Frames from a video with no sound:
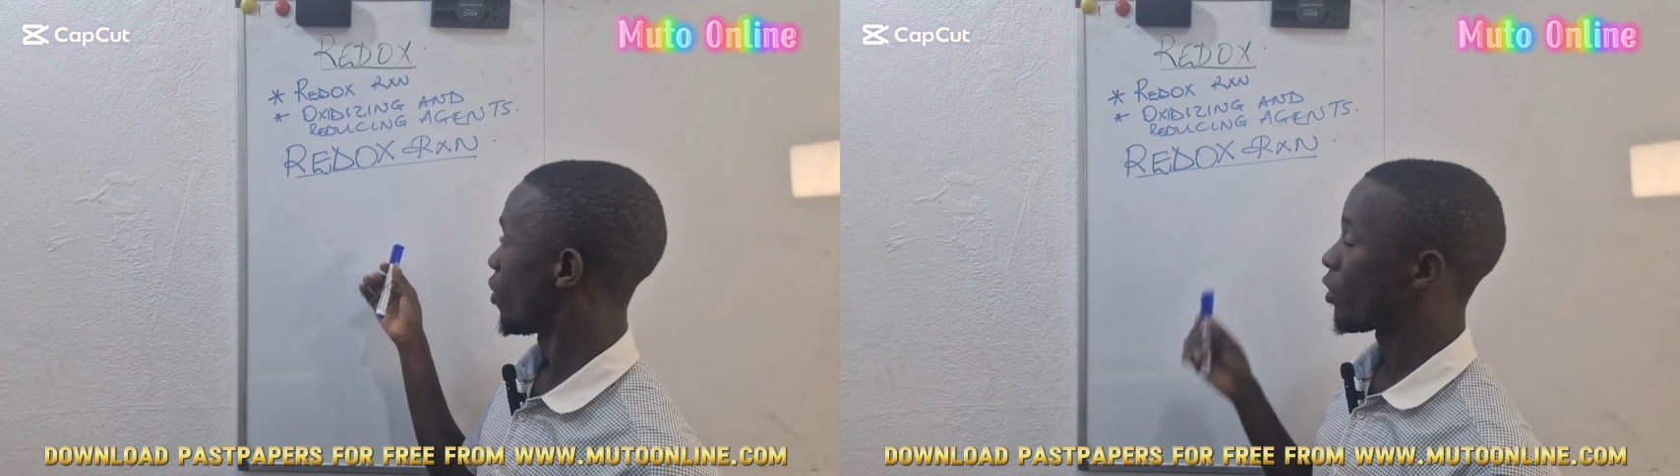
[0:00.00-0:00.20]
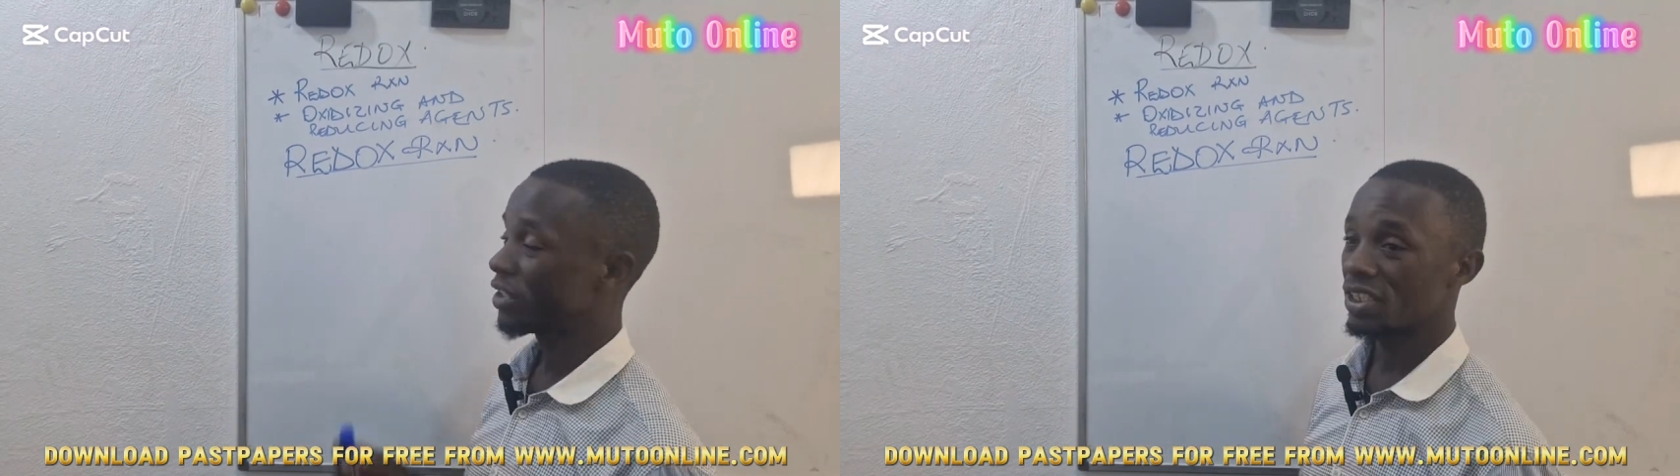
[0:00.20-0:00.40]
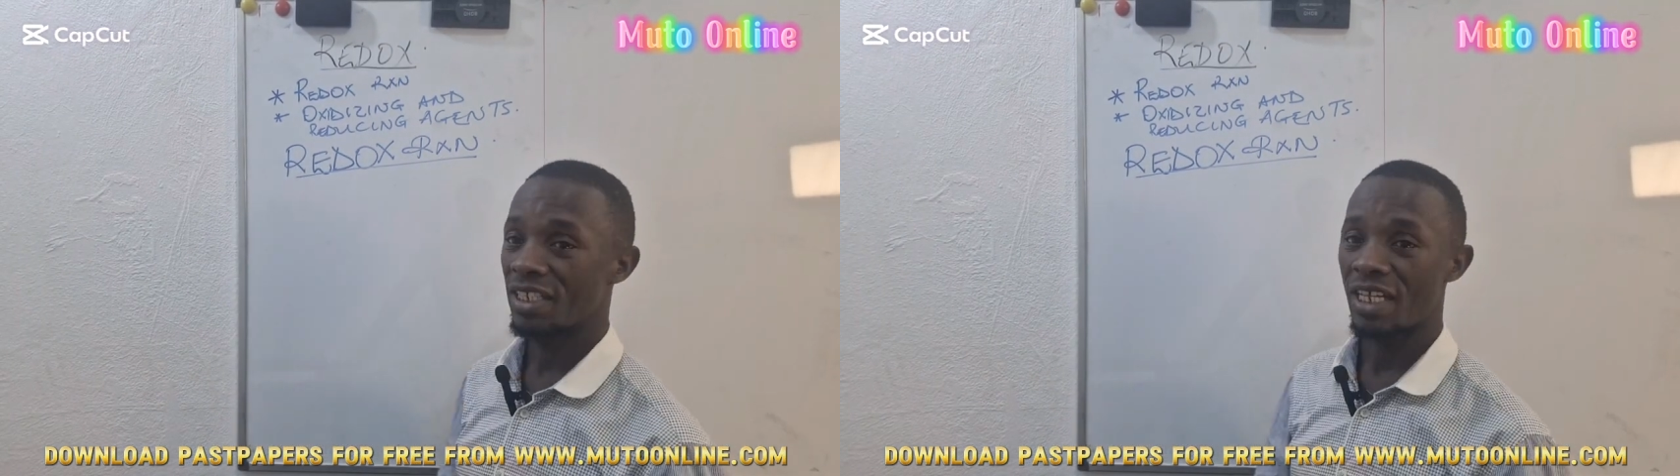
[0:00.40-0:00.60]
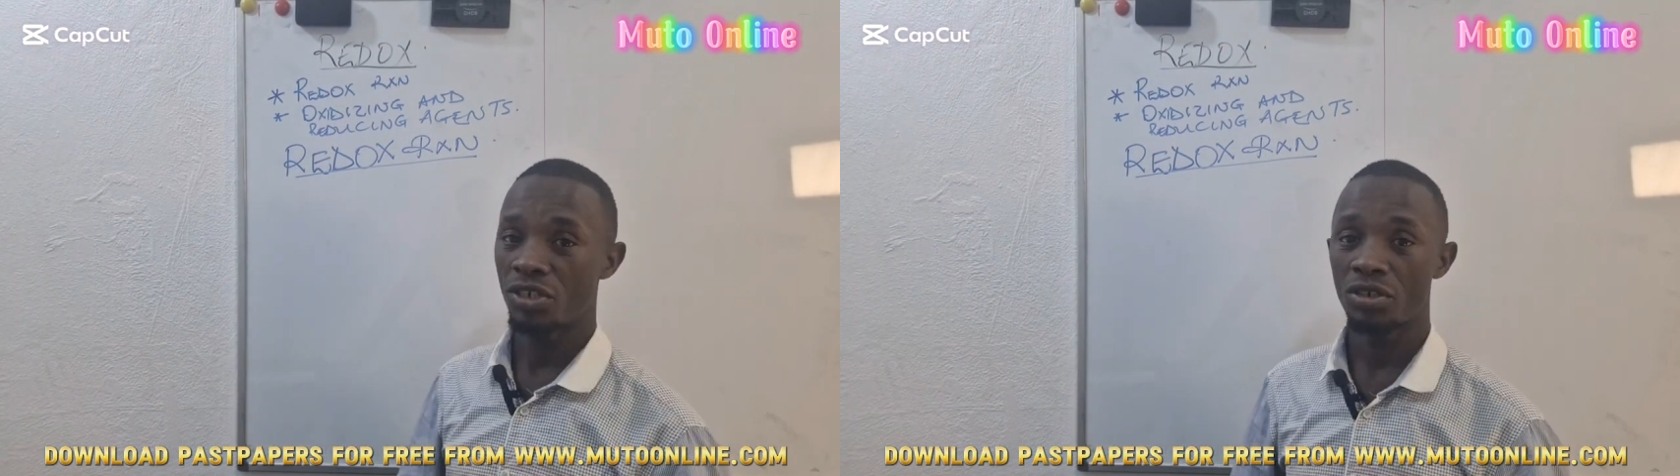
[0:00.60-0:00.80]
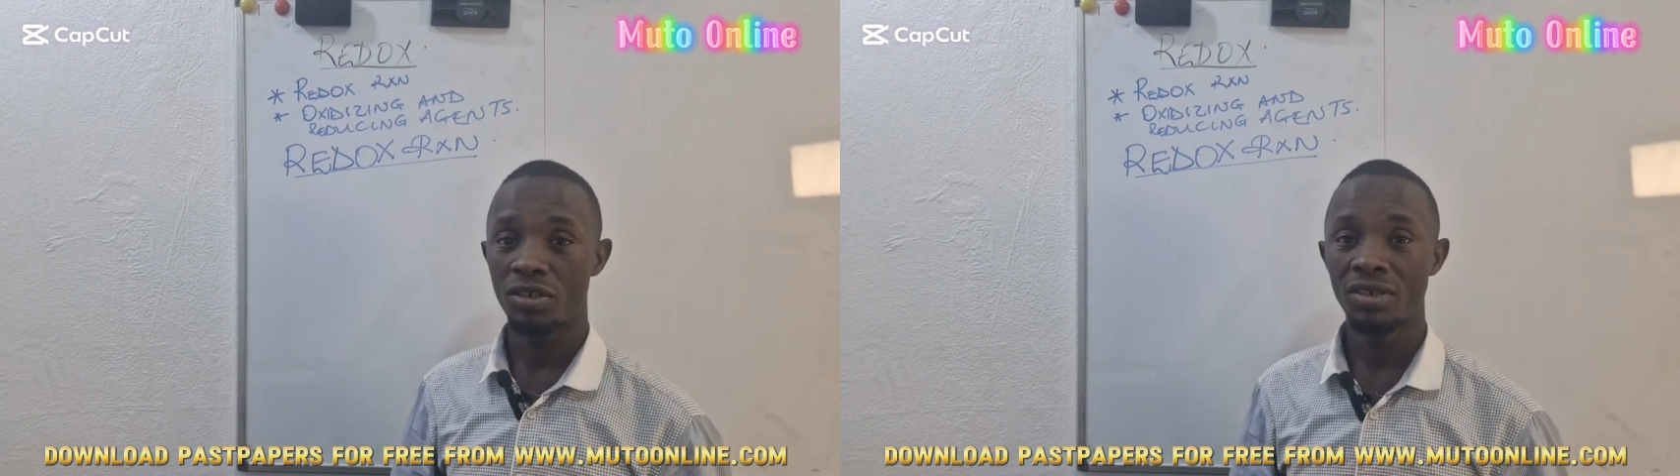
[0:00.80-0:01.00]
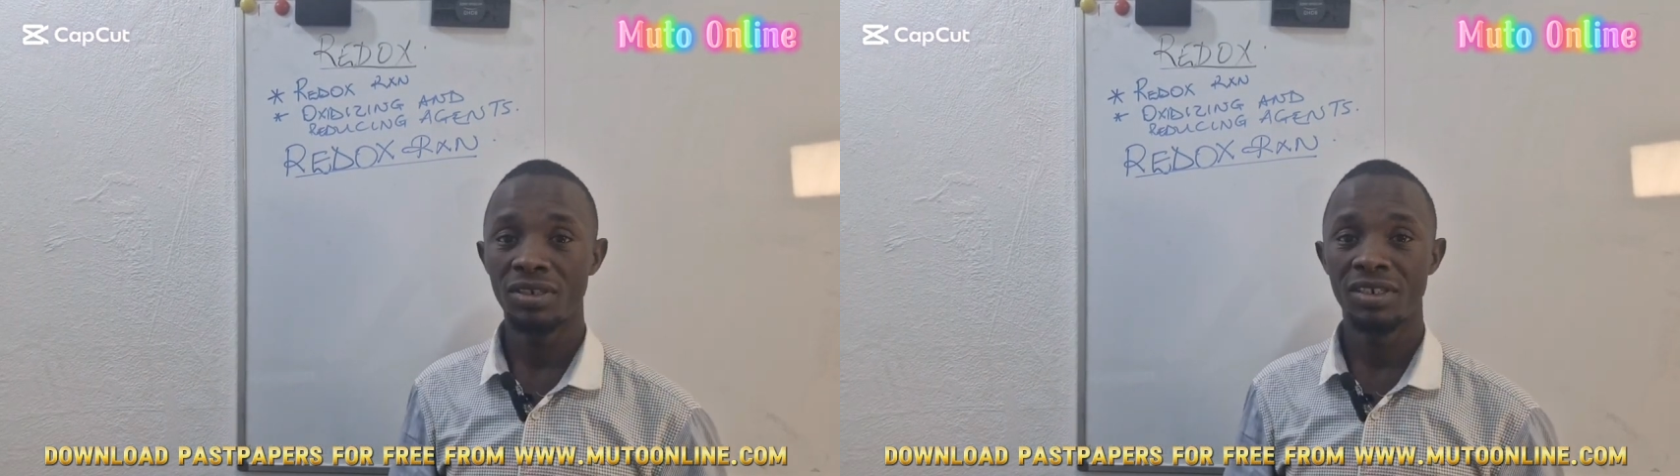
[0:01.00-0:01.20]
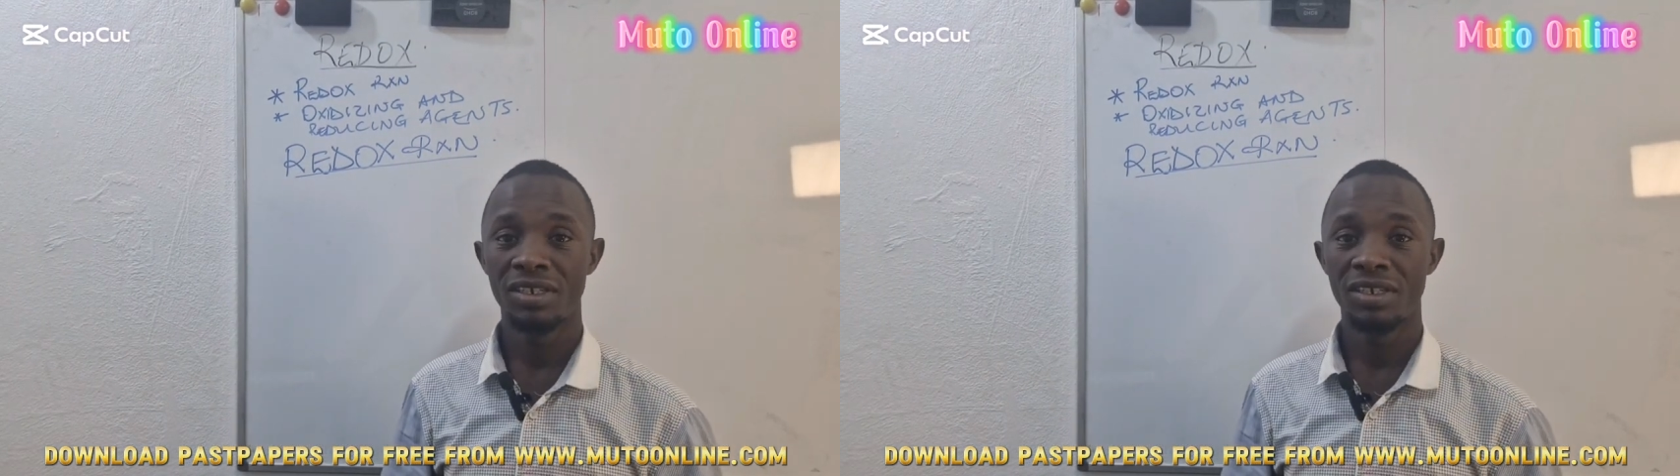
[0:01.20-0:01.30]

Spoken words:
oxidation